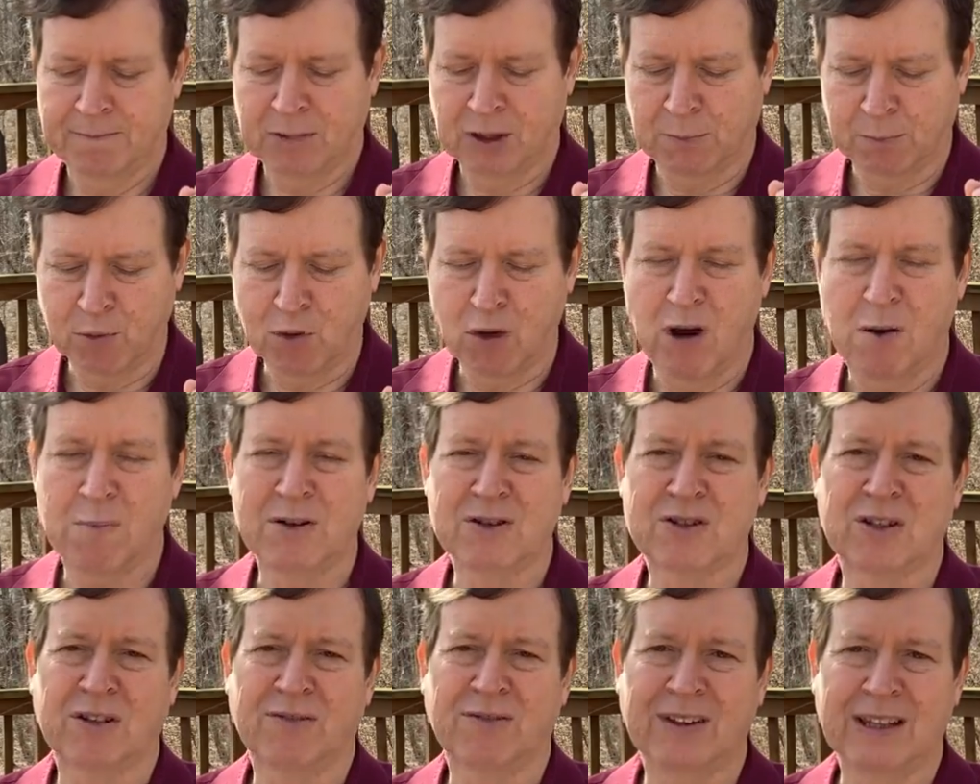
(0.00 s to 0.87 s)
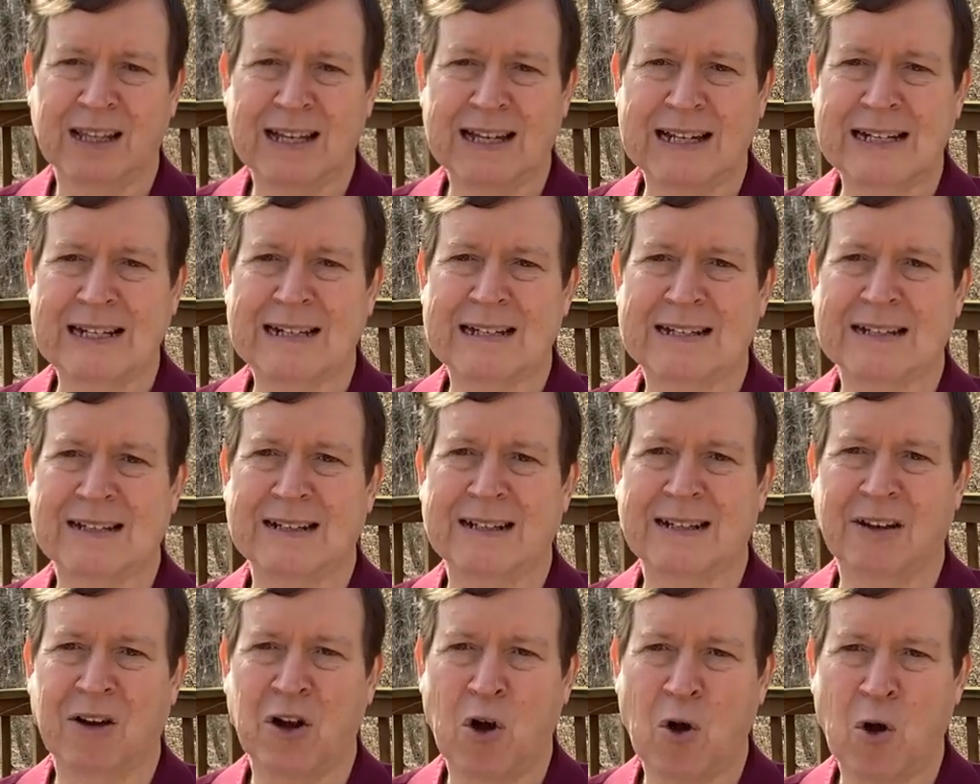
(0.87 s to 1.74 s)
the promise of light
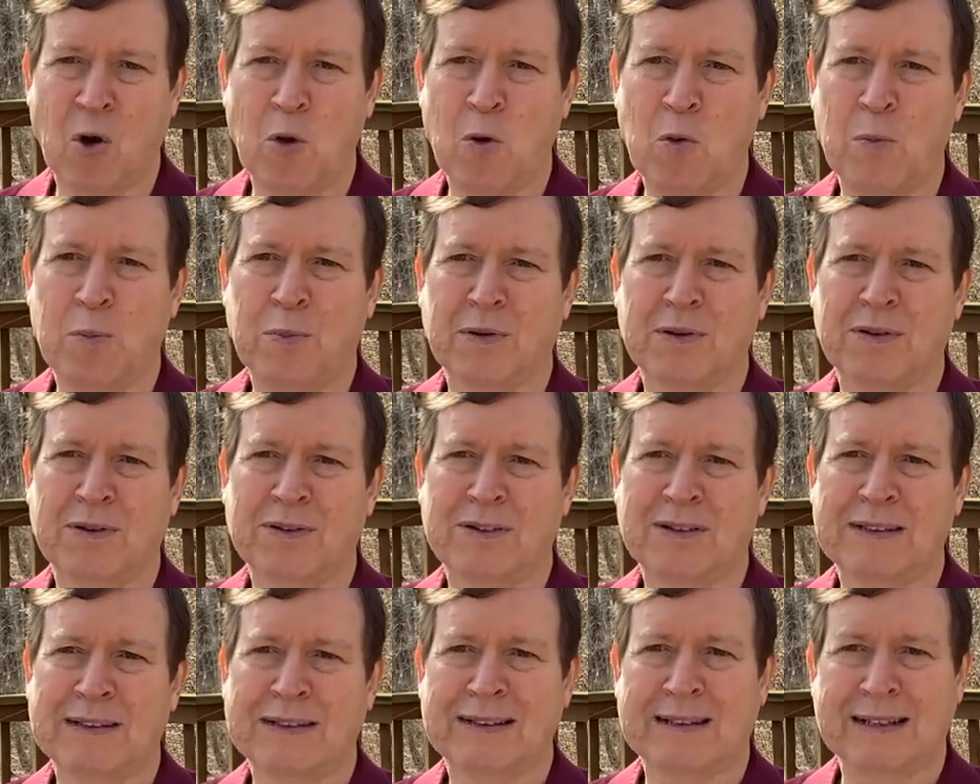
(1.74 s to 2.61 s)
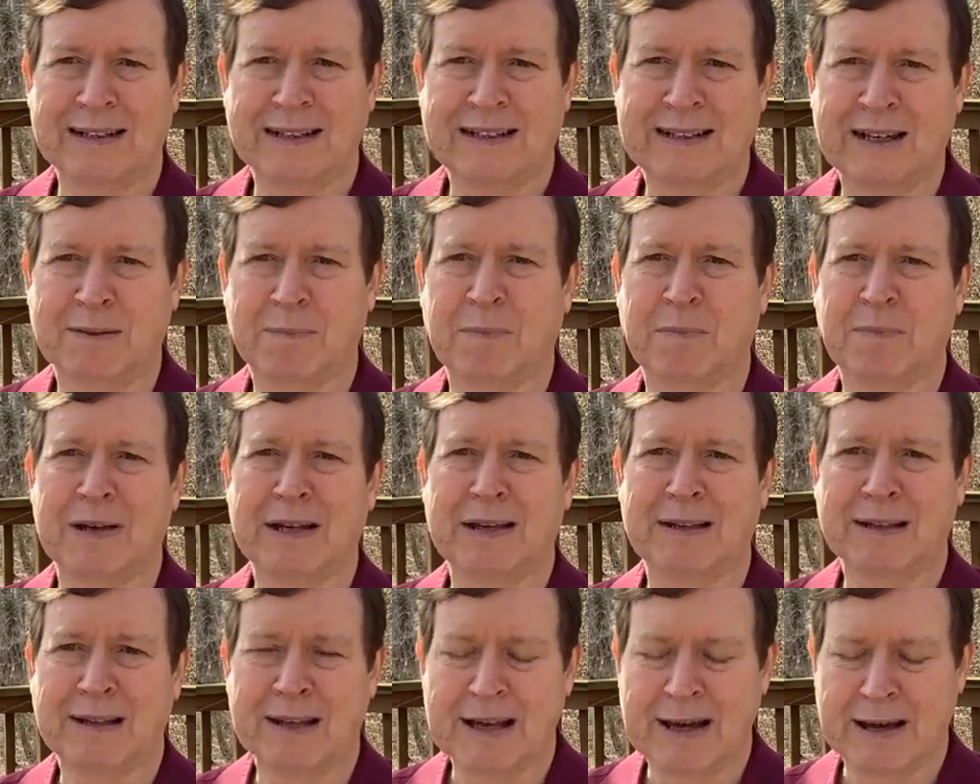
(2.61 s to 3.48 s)
and hope that kept me
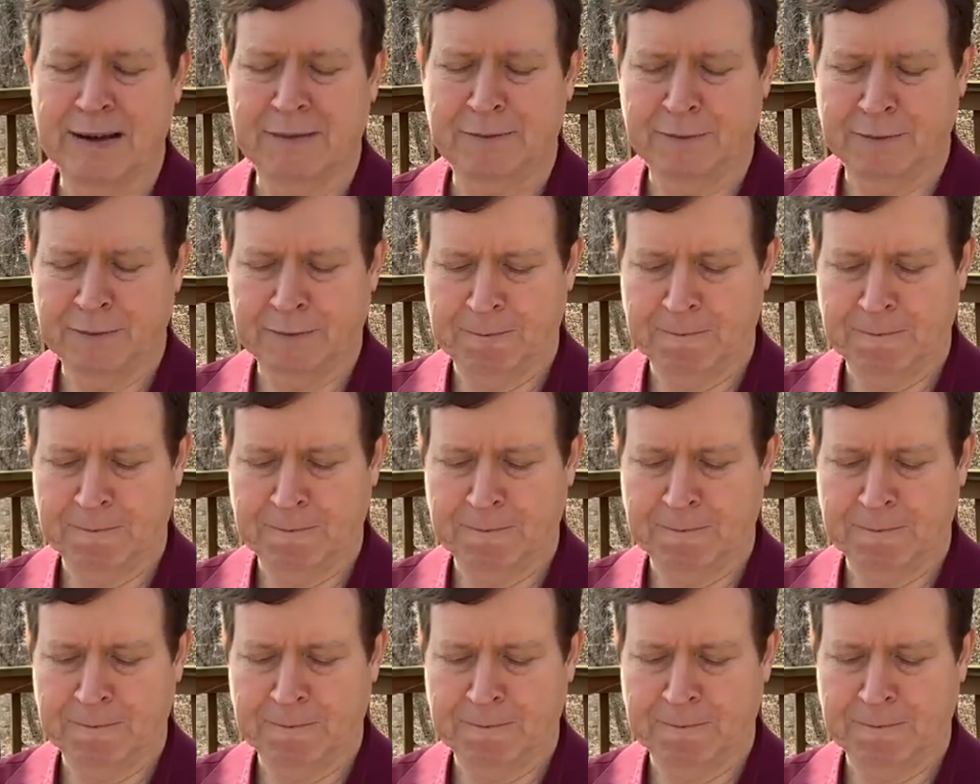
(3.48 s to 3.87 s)
alive.